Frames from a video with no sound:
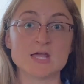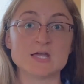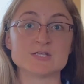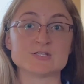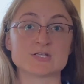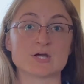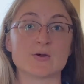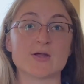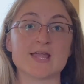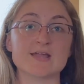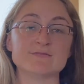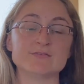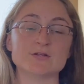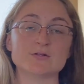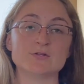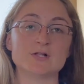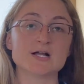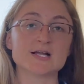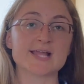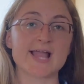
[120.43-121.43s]
So if
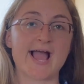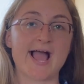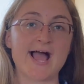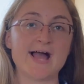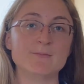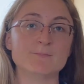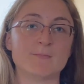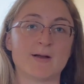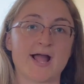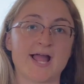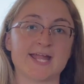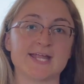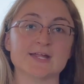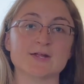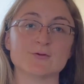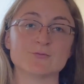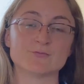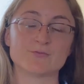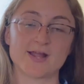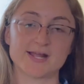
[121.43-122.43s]
you look at my
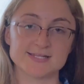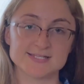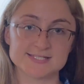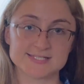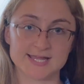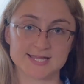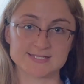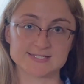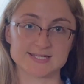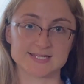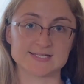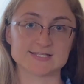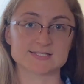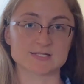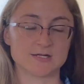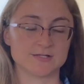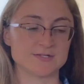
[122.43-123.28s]
red sentence